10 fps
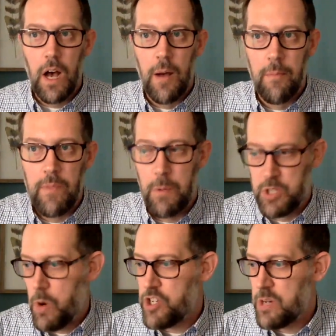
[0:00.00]

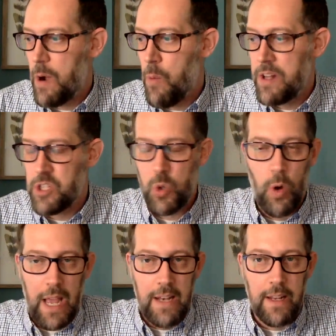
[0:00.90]
There was a question about when
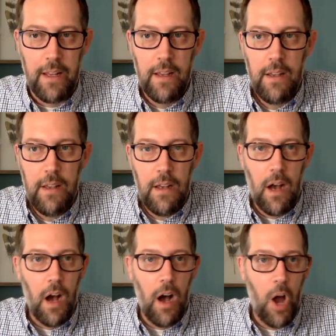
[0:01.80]
school ended
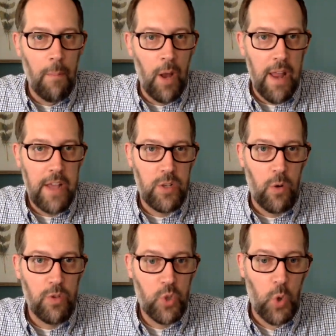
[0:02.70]
on Monday.
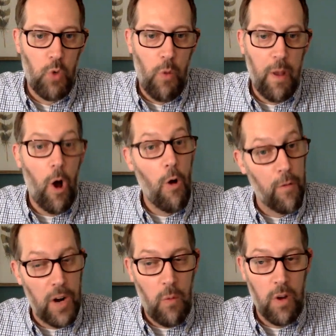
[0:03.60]
So school will be
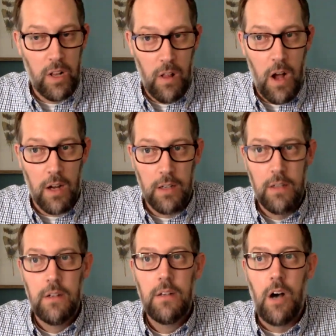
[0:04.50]
over at 1 o'clock
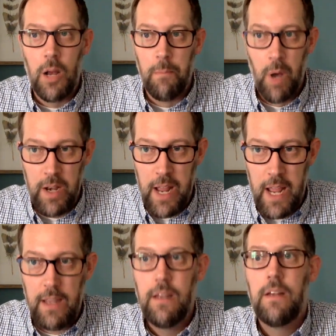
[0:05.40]
on
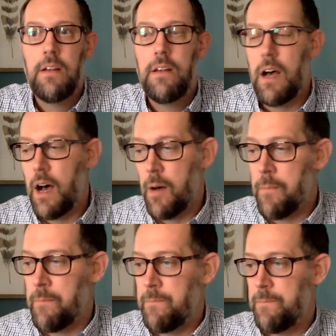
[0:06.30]
Monday.
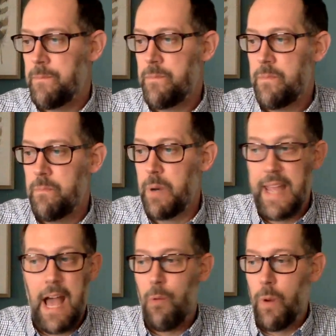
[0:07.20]
But
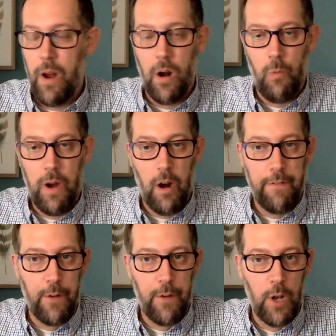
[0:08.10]
yeah, we are
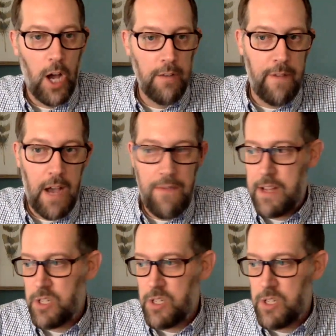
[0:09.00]
full on 5
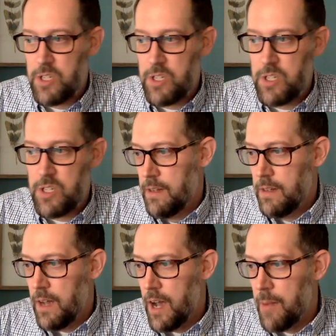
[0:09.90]
days a week.
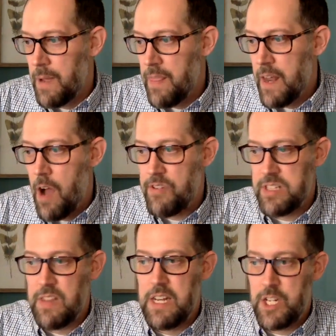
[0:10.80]
And then
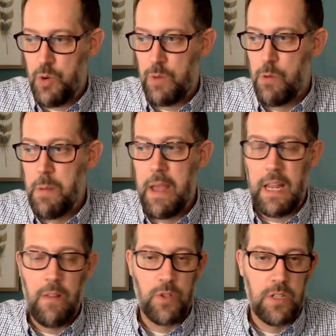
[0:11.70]
obviously the district will be
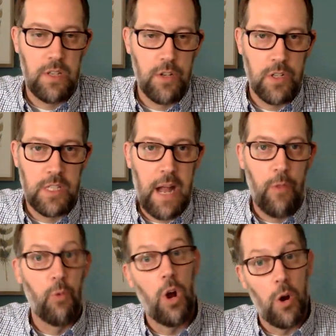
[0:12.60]
making those decisions down
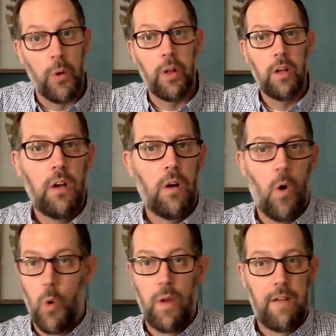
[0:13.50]
the road
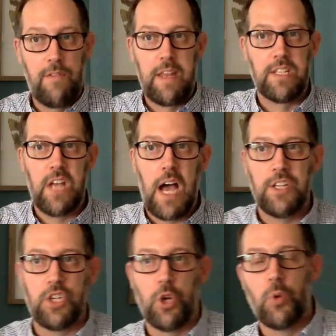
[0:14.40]
or whenever they
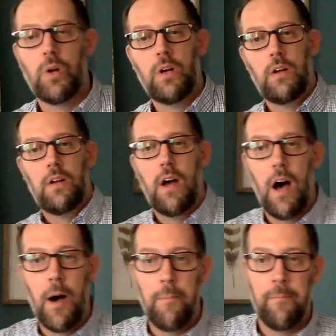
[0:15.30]
decide to
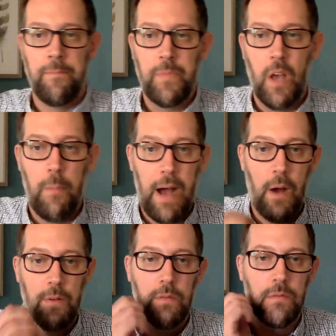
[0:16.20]

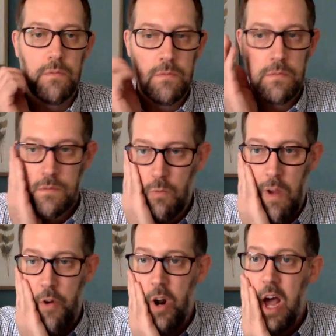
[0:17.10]
about
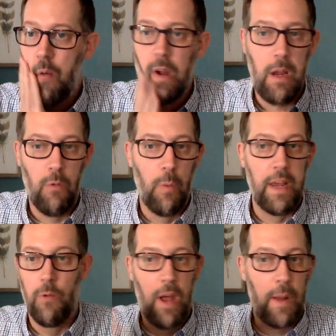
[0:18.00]
whether or not we will be
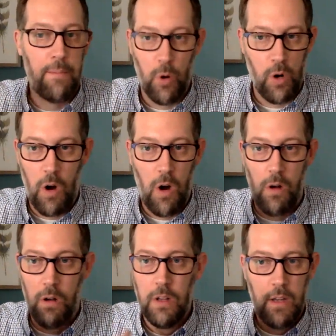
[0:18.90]
in red
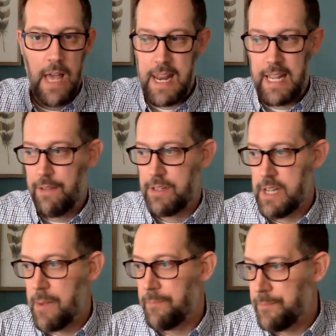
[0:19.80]
protocol at any
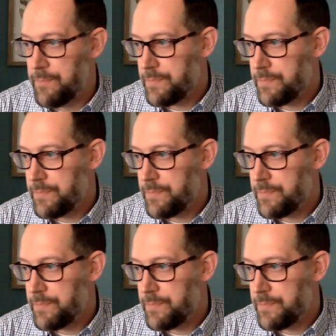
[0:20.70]
given time.